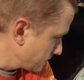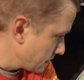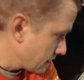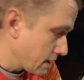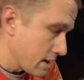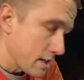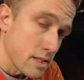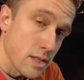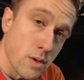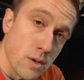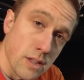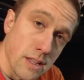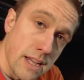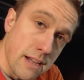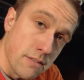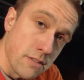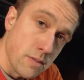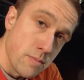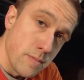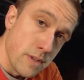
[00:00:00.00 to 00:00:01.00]
So it
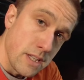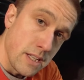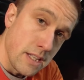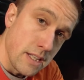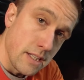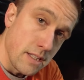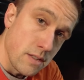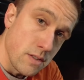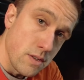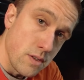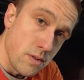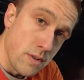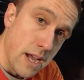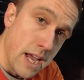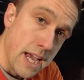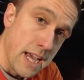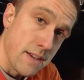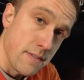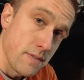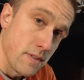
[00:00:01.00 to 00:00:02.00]
allows me to
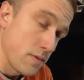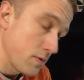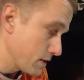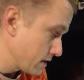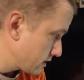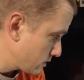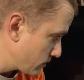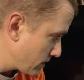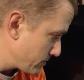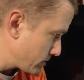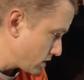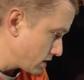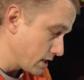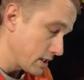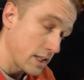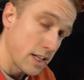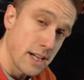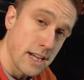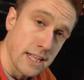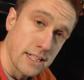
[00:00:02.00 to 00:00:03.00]
have the front sway bar
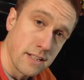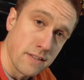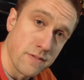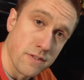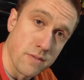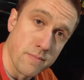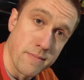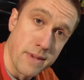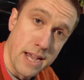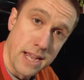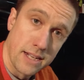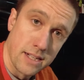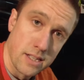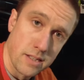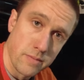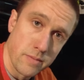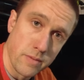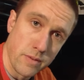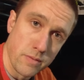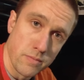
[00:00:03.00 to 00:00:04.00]
disconnected for
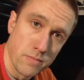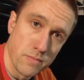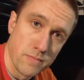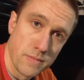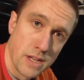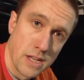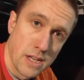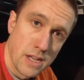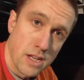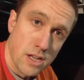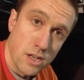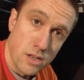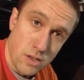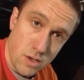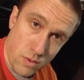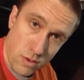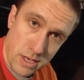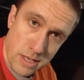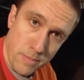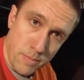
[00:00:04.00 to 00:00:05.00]
maximum
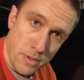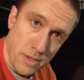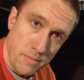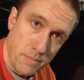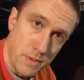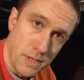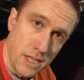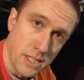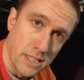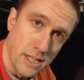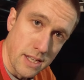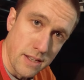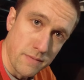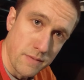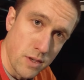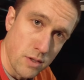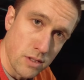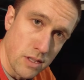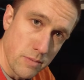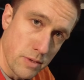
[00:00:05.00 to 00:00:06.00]
grip because I have no
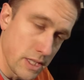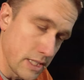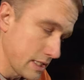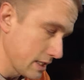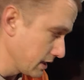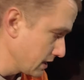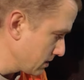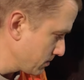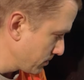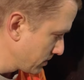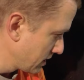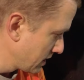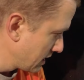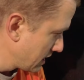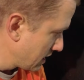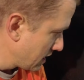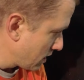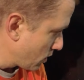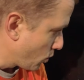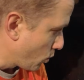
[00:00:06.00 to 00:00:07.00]
limited slip,
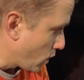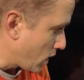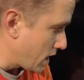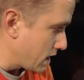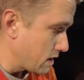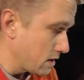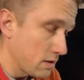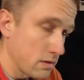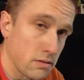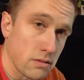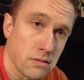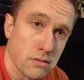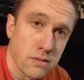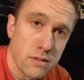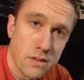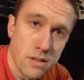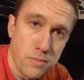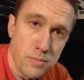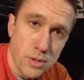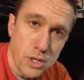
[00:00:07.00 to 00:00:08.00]
while
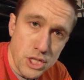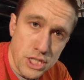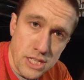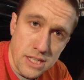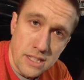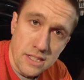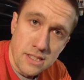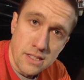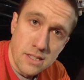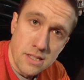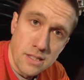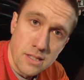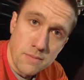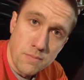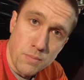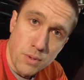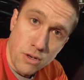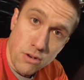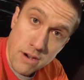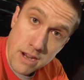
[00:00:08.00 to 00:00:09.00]
the bushings
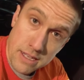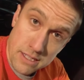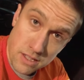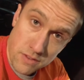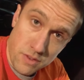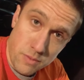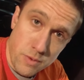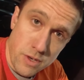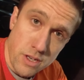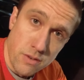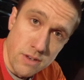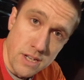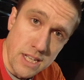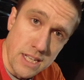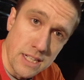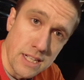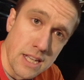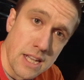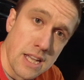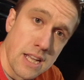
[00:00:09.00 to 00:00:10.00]
progressive spring rate
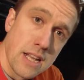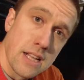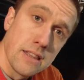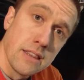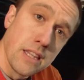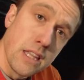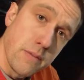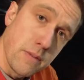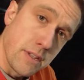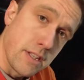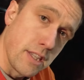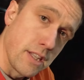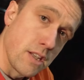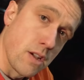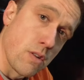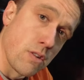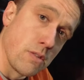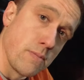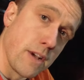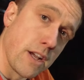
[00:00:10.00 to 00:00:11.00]
limits the
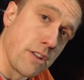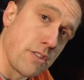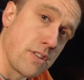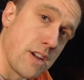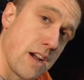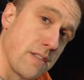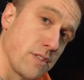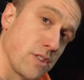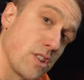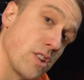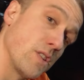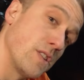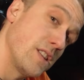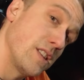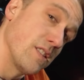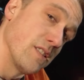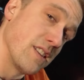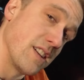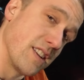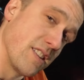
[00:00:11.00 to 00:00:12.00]
total amount of travel, so it still
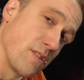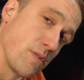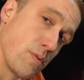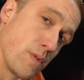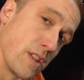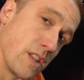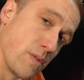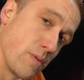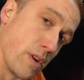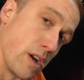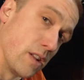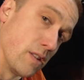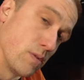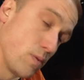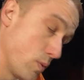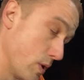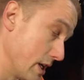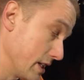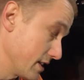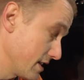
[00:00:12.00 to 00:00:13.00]
handles really
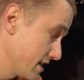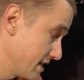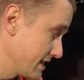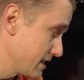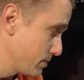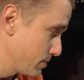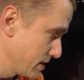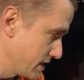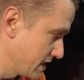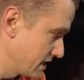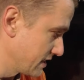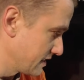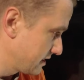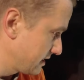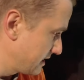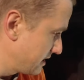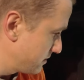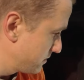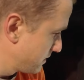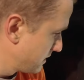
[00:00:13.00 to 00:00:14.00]
well at high speed and stuff.